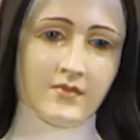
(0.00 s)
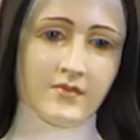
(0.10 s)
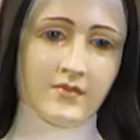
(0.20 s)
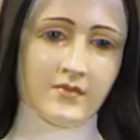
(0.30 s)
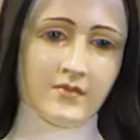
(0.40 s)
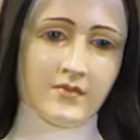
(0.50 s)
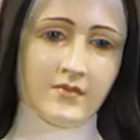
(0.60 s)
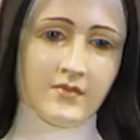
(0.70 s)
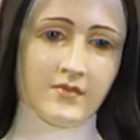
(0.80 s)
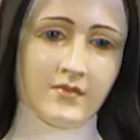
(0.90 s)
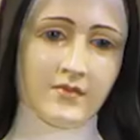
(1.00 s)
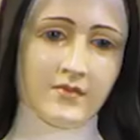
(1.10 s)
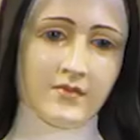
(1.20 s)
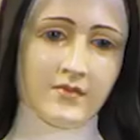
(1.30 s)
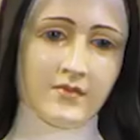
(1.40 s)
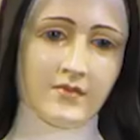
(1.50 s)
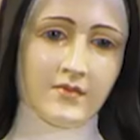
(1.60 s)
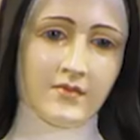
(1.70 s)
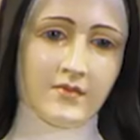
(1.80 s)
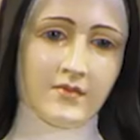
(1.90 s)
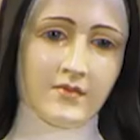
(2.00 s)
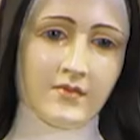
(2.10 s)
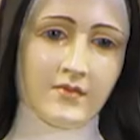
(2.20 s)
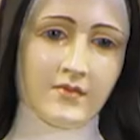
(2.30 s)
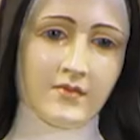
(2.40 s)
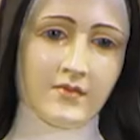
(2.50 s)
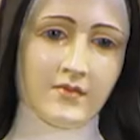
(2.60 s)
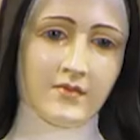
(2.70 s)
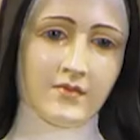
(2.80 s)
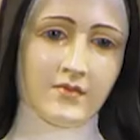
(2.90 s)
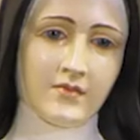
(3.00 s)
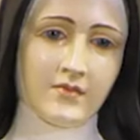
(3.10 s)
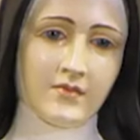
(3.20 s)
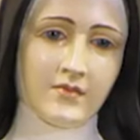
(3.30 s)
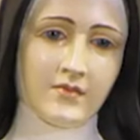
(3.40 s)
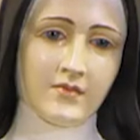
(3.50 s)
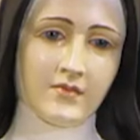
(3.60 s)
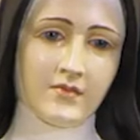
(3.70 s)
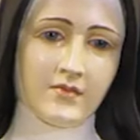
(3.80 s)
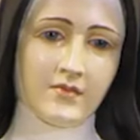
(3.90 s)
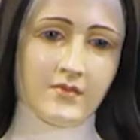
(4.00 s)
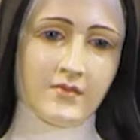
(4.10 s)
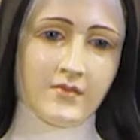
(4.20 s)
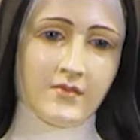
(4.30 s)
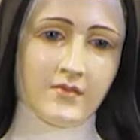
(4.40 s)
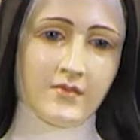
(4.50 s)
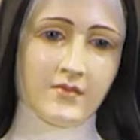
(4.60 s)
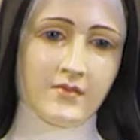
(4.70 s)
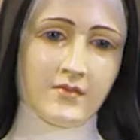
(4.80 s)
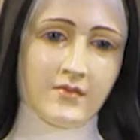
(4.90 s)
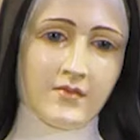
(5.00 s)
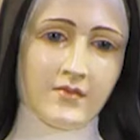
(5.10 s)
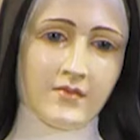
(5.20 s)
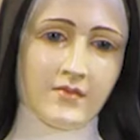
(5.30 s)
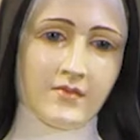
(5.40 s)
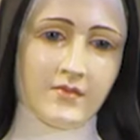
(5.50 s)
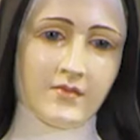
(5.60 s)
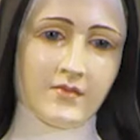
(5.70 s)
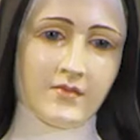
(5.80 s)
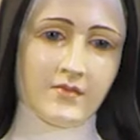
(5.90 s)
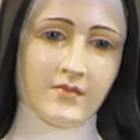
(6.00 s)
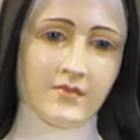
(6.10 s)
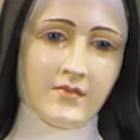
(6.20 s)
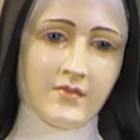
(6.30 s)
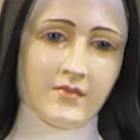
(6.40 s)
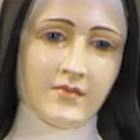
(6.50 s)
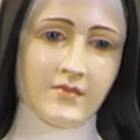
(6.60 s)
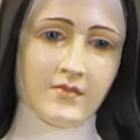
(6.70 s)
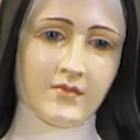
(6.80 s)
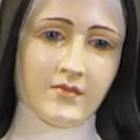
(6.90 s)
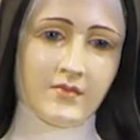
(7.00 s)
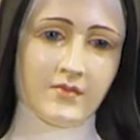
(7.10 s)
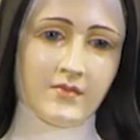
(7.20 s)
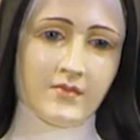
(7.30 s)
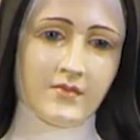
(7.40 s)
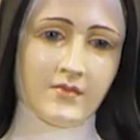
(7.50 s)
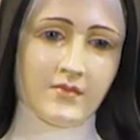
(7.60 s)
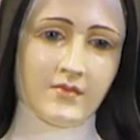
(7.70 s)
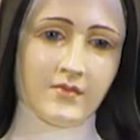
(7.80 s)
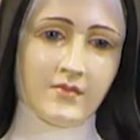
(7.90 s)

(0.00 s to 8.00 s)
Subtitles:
[no speech]